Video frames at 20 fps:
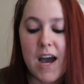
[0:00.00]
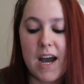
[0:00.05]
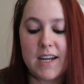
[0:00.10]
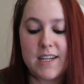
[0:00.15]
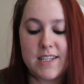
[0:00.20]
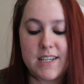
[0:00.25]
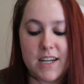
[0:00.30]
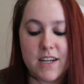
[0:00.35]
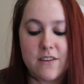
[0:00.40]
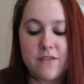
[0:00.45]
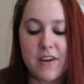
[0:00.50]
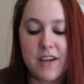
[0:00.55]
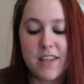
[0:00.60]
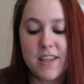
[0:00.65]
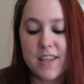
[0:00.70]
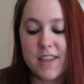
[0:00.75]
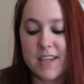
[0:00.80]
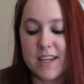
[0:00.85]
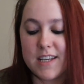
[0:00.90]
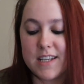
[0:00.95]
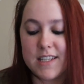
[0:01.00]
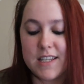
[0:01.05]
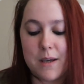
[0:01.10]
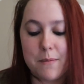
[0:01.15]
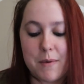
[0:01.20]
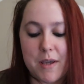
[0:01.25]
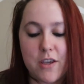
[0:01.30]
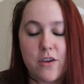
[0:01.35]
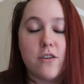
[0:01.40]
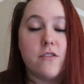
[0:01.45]
Identify the things
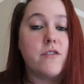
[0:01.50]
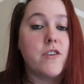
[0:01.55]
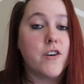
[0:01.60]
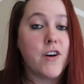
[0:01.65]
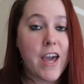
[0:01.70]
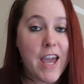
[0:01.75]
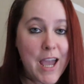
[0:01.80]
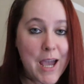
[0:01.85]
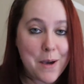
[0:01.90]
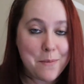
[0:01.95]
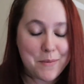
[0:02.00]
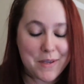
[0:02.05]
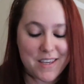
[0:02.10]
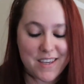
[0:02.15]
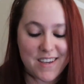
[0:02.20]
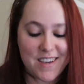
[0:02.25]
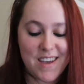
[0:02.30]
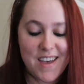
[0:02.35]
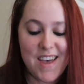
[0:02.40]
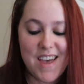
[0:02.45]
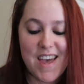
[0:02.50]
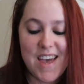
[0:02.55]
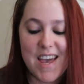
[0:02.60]
that make you feel happy